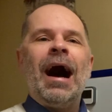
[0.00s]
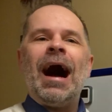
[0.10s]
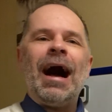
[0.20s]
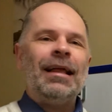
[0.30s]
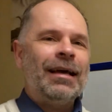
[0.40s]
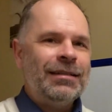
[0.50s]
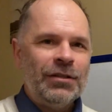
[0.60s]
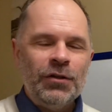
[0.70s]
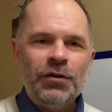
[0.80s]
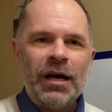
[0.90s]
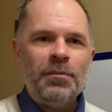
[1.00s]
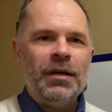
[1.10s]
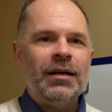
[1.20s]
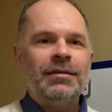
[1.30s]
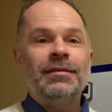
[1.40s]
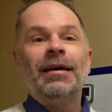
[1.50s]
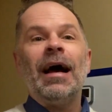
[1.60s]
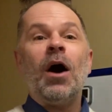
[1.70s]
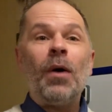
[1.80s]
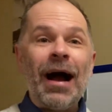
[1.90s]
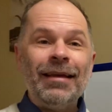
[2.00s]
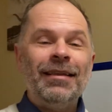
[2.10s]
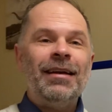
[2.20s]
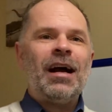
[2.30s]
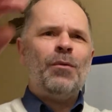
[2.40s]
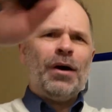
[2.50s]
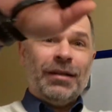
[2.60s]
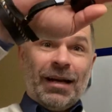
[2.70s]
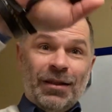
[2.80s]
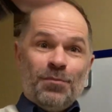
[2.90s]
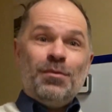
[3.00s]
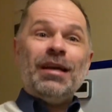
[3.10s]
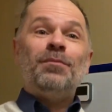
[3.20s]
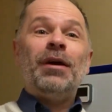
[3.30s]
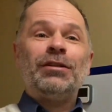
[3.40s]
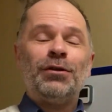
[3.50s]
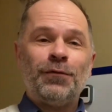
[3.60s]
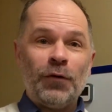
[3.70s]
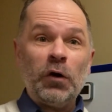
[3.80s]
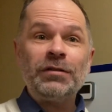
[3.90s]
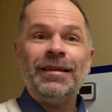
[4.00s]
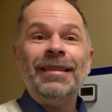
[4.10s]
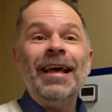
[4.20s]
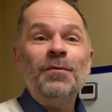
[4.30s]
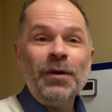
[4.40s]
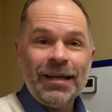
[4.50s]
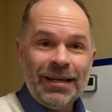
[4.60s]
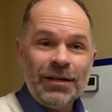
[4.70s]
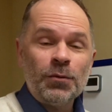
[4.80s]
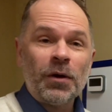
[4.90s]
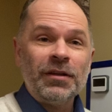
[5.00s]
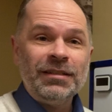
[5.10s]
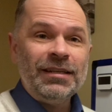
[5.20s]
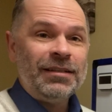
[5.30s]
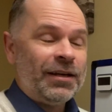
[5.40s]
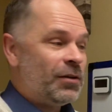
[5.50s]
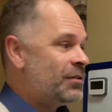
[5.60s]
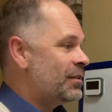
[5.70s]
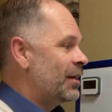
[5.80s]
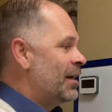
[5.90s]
I like to do that because how I think, I want kind of the big picture first, and then we can get into all the details.